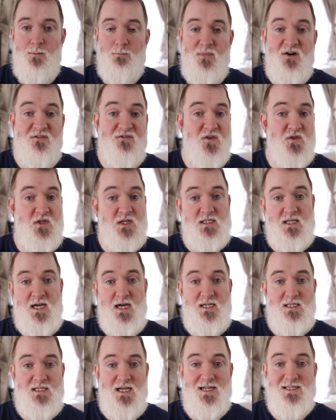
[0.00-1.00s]
my father
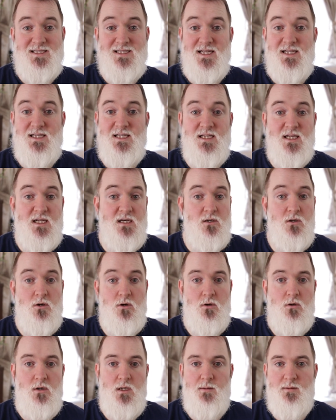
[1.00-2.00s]
died and they didn't
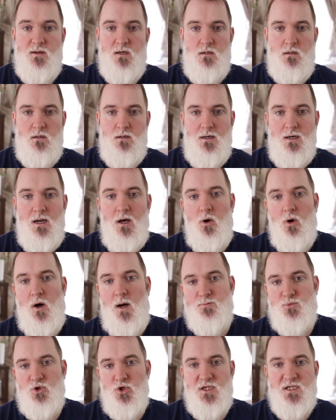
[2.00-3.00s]
know, even now
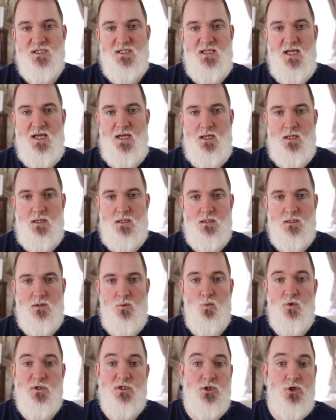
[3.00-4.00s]
up to this date,
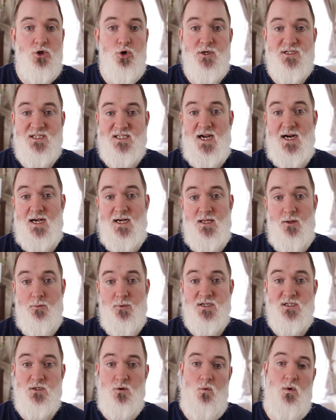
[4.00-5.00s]
we don't know exactly the
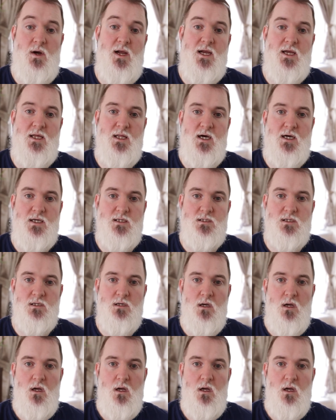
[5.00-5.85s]
reason why he died.